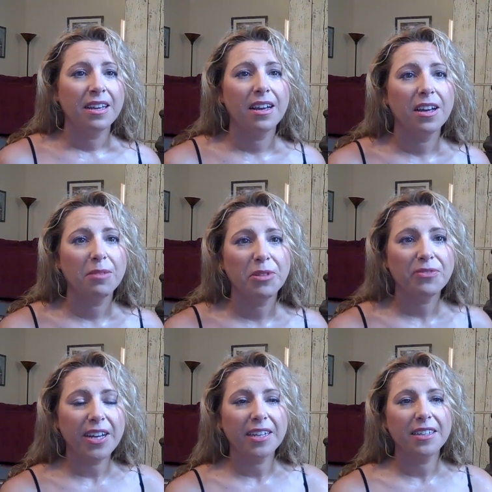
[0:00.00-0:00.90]
Um, you're
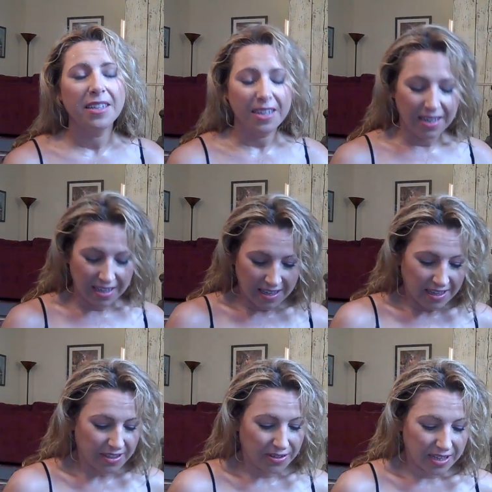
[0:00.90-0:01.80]
fat,
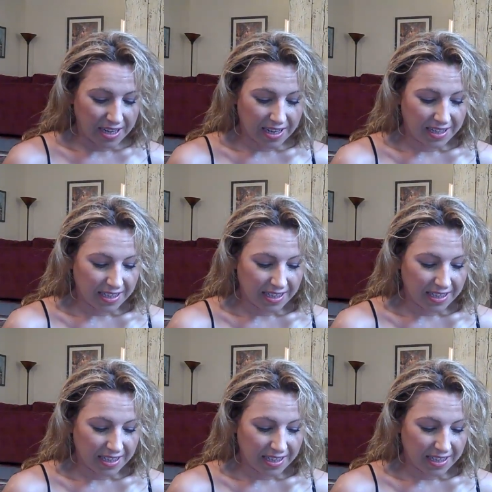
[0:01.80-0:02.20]
you know, uh,